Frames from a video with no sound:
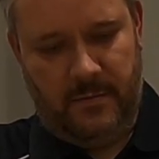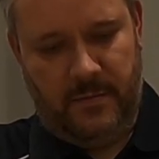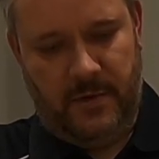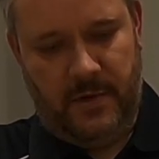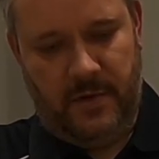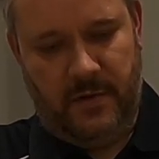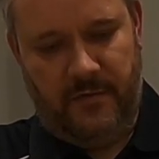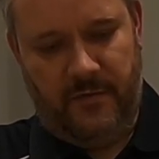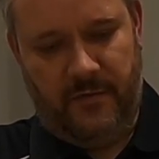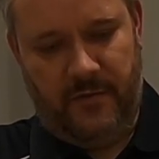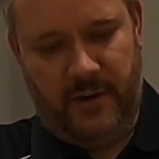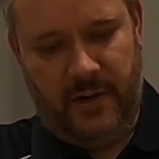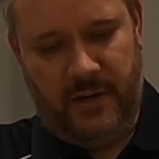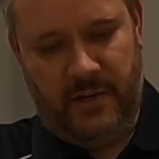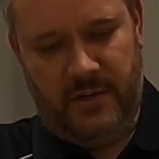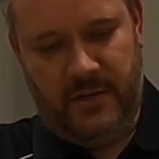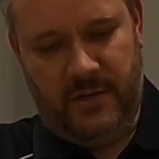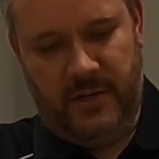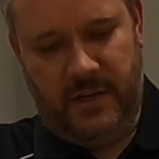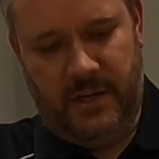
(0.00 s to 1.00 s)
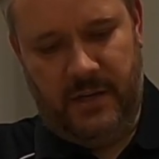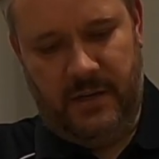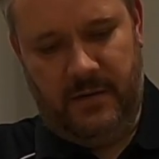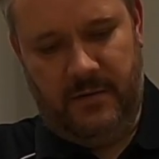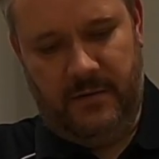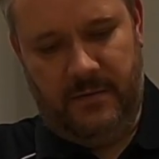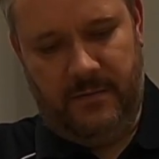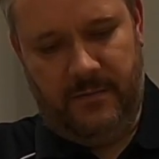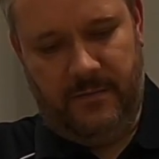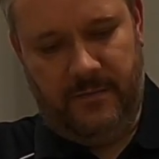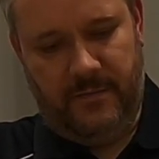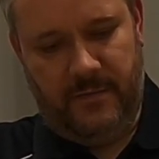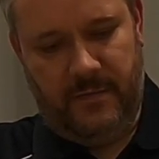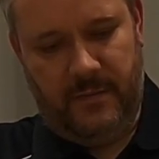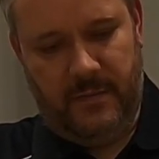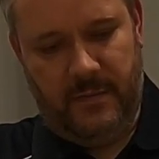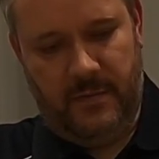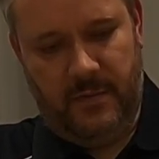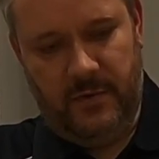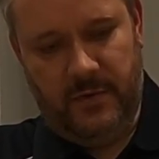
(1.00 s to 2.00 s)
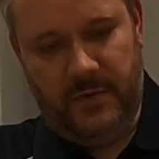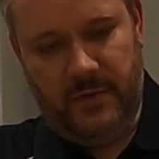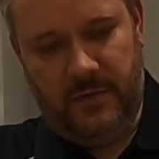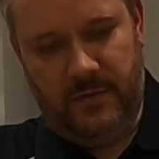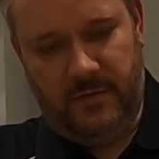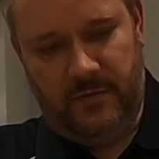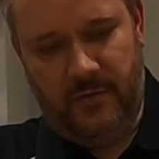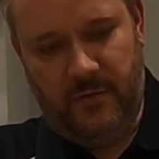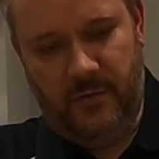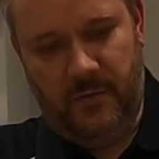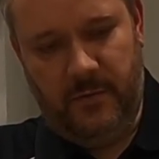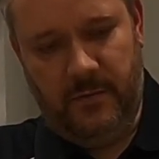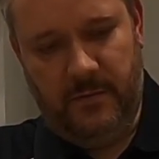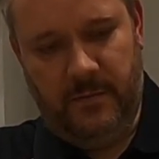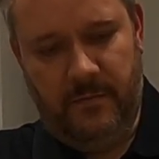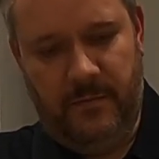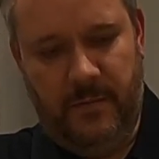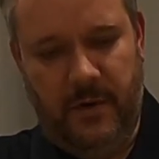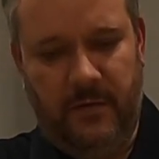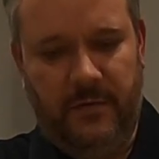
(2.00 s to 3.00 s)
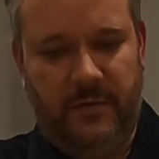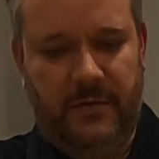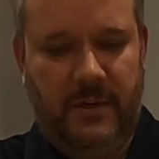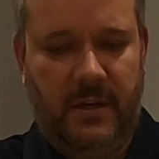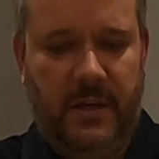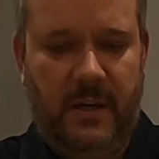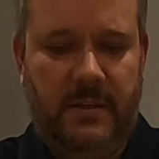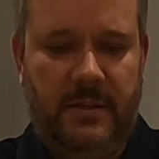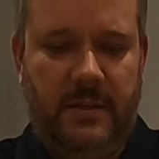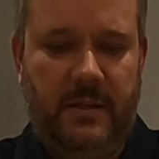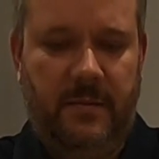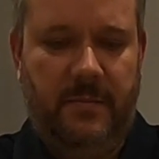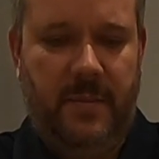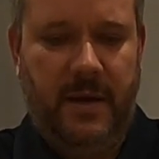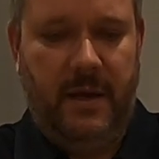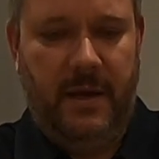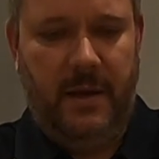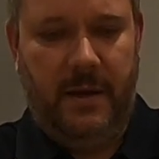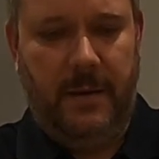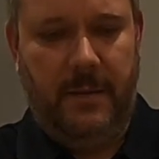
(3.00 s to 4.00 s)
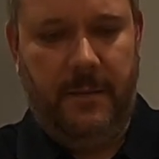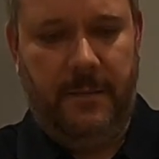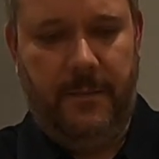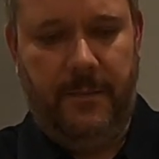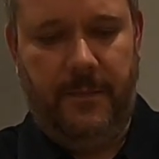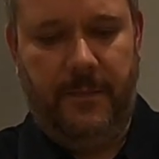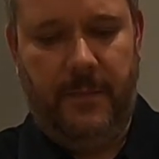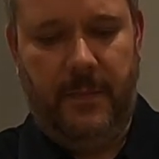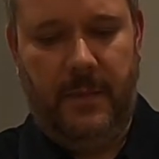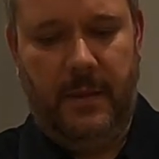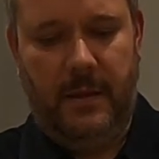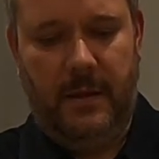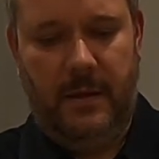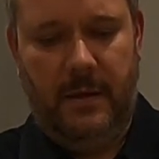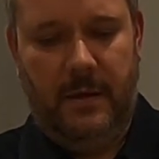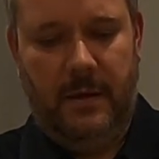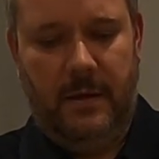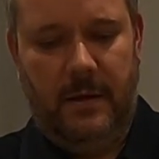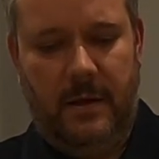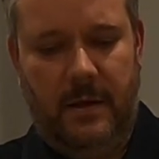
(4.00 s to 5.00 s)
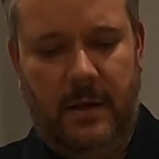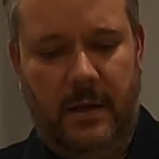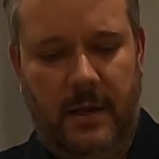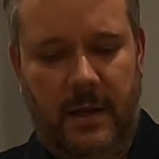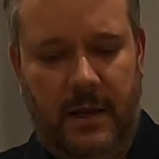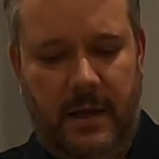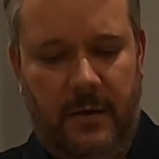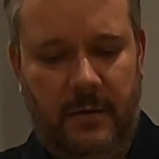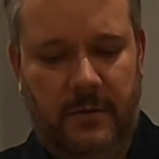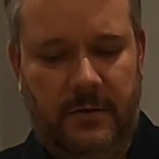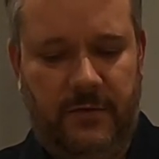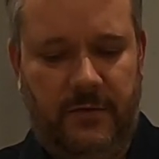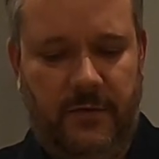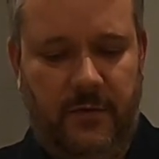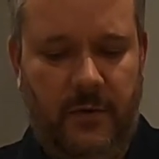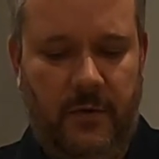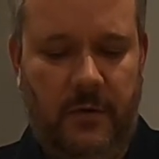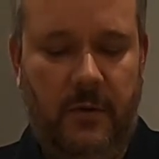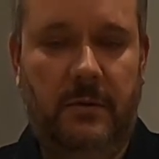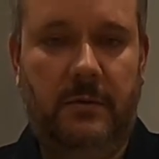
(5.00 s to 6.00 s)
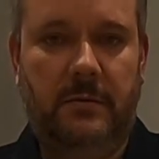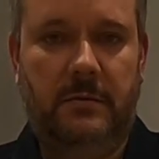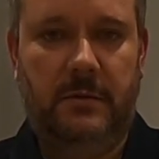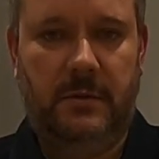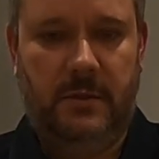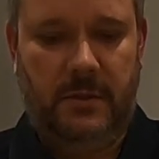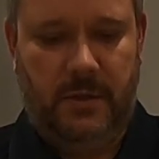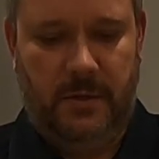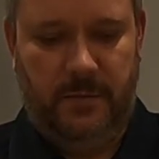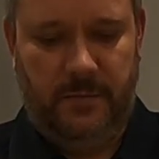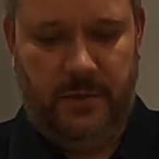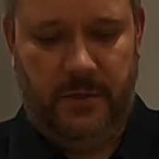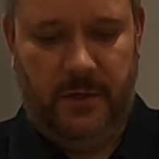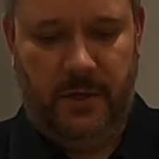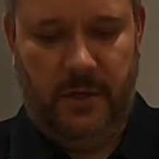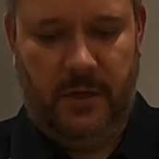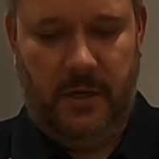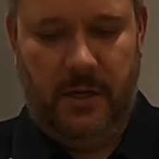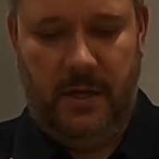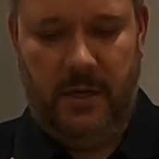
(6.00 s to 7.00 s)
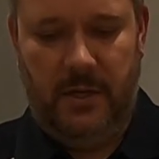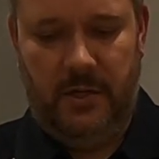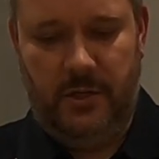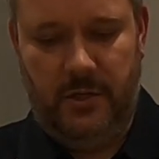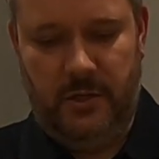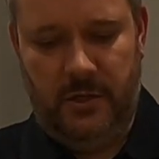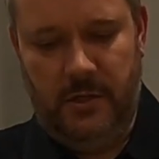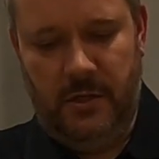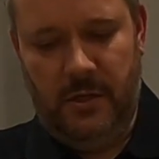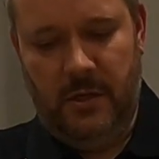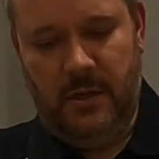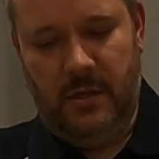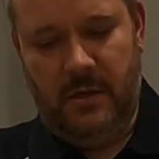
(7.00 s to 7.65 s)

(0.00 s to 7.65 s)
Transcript: perforation in. Puts it through both sides of the bag and allows for some circulation.